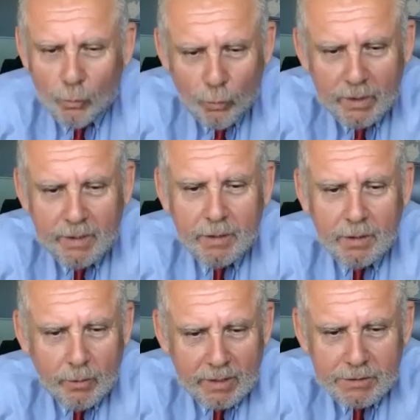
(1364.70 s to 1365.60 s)
really
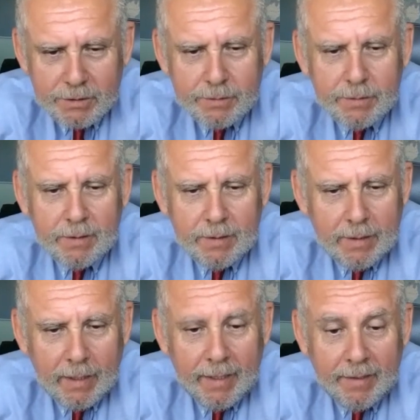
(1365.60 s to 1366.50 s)
good question.
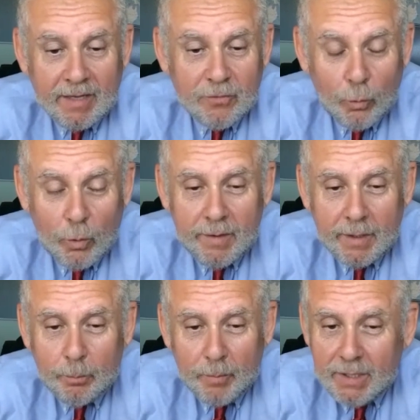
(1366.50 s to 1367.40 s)
And that's one
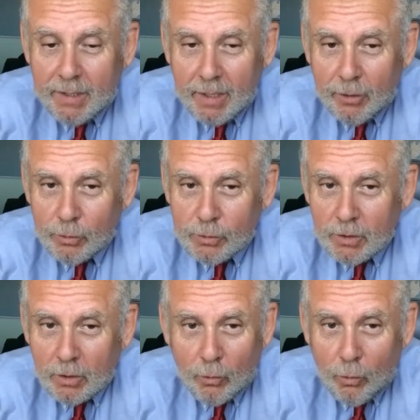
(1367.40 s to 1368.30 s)
that mediators
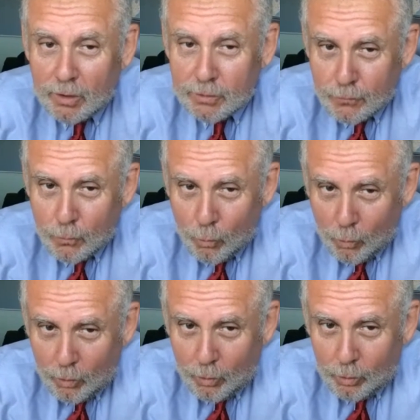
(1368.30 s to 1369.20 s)
across the
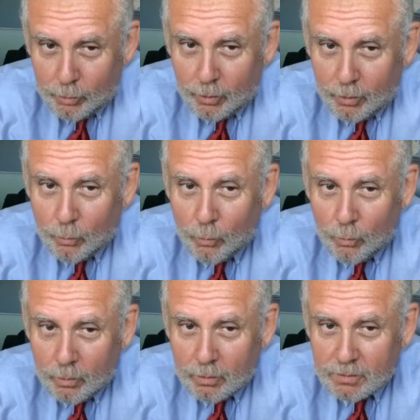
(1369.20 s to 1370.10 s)
world
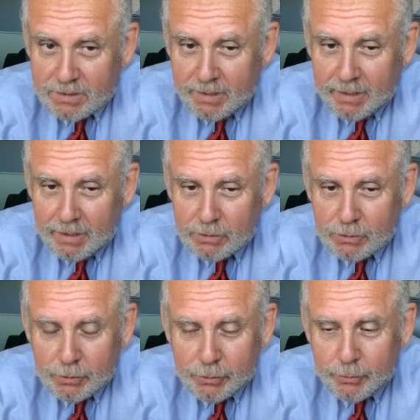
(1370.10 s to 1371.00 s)
are seeking
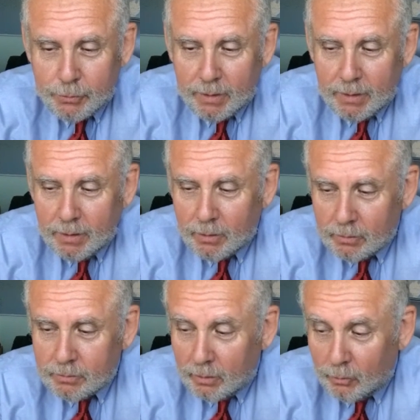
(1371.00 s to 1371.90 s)
to
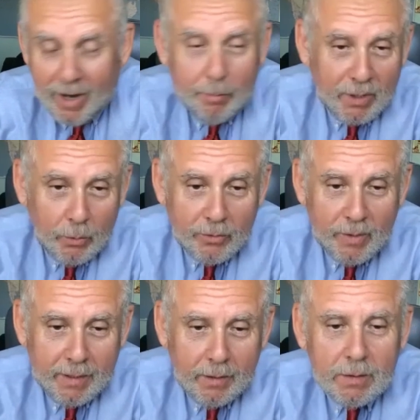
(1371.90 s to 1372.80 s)
or grappling with
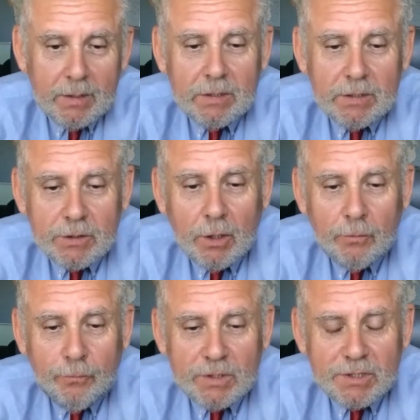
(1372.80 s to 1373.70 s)
right now.
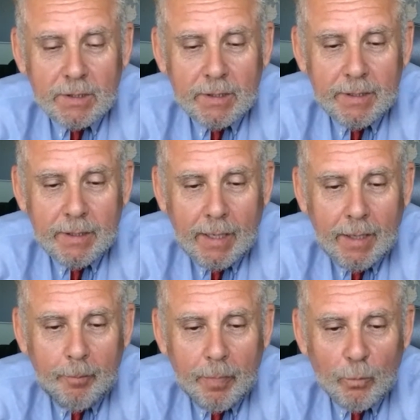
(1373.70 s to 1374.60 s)
So fortunately,
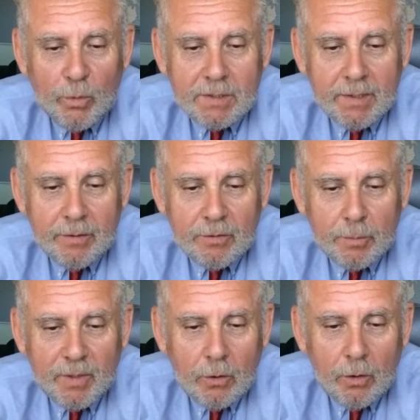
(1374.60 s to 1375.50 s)
recently there's
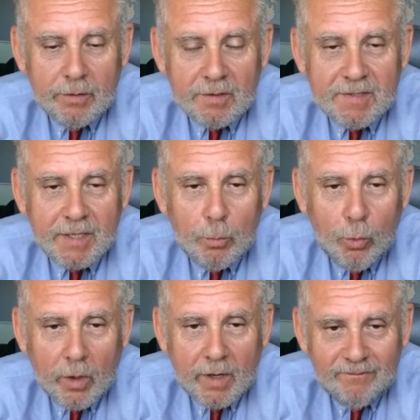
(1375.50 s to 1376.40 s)
something called the
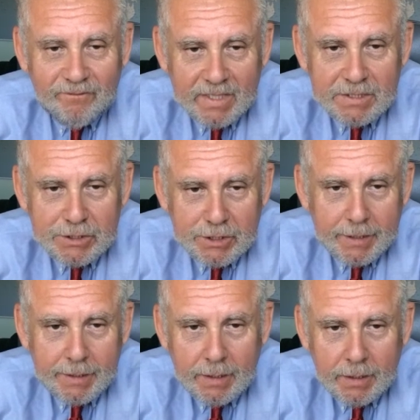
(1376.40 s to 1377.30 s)
Singapore
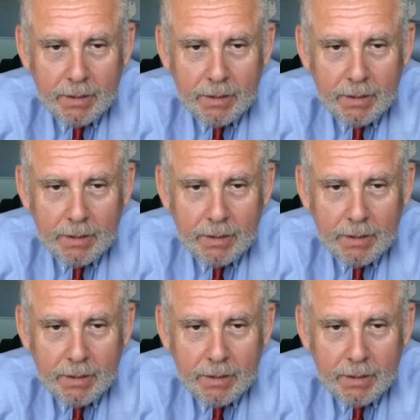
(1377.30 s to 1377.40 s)
Convention,